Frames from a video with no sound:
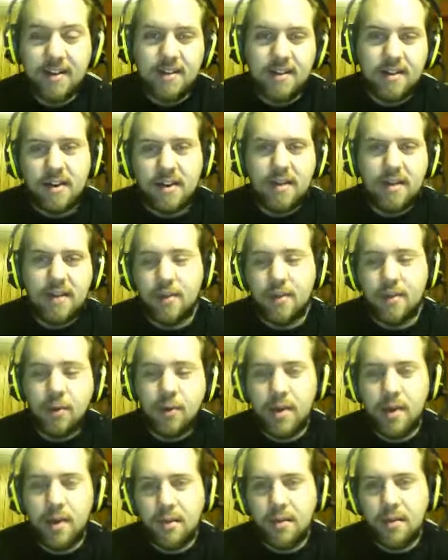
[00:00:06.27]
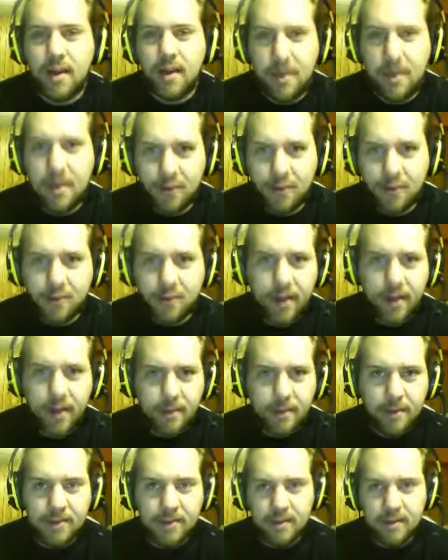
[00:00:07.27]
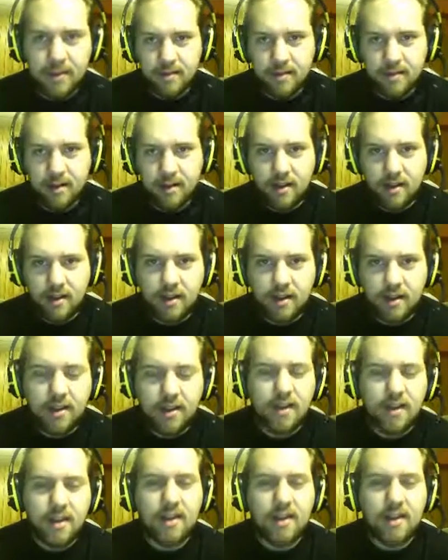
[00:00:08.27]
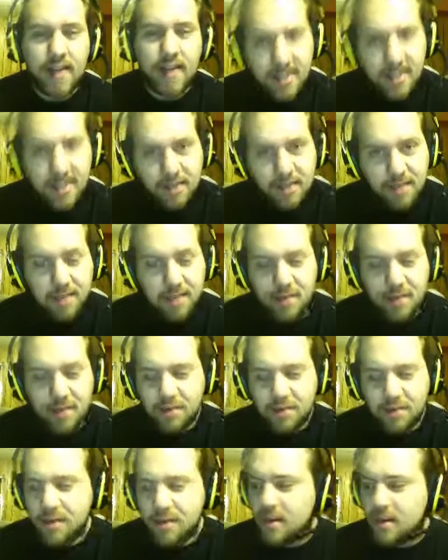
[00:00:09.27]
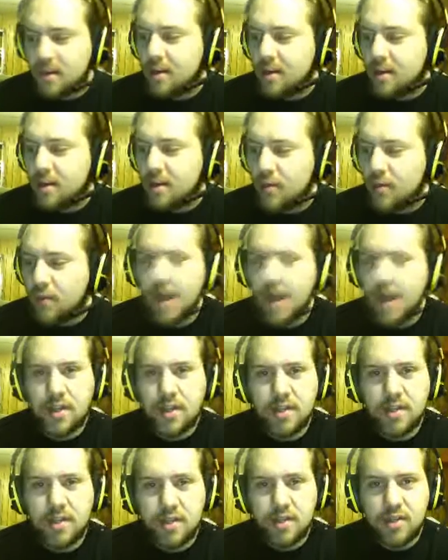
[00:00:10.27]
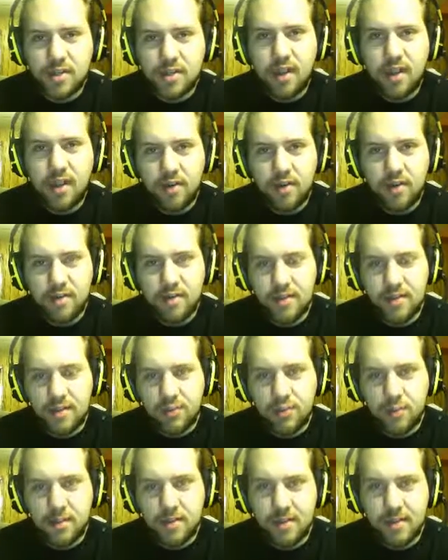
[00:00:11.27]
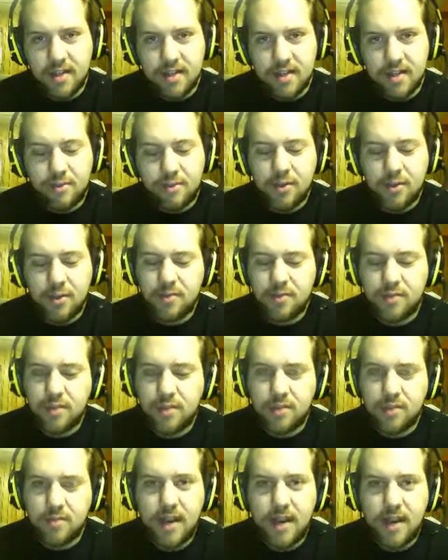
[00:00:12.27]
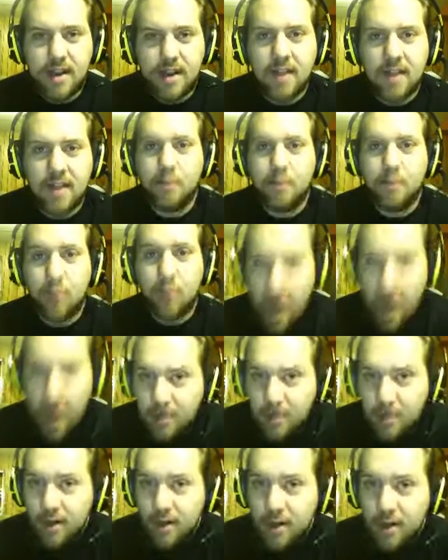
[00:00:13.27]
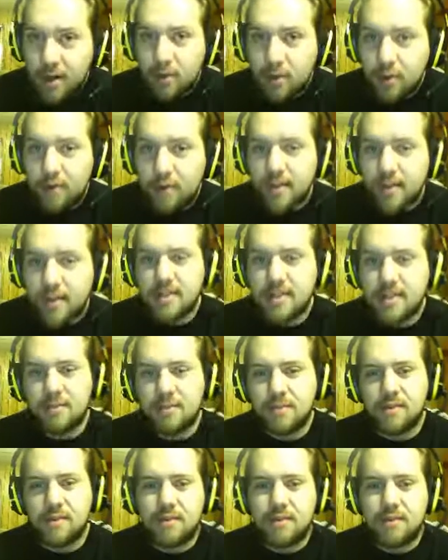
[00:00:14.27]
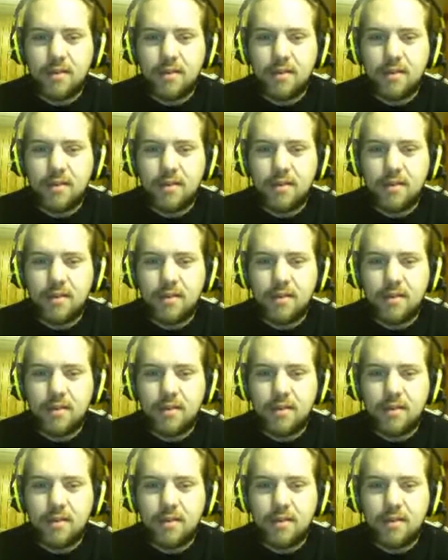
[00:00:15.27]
of our Pokemon Emerald Randomized Nuzlocke. Last episode, we actually just got here to Slateport City, which was my primary goal of last episode.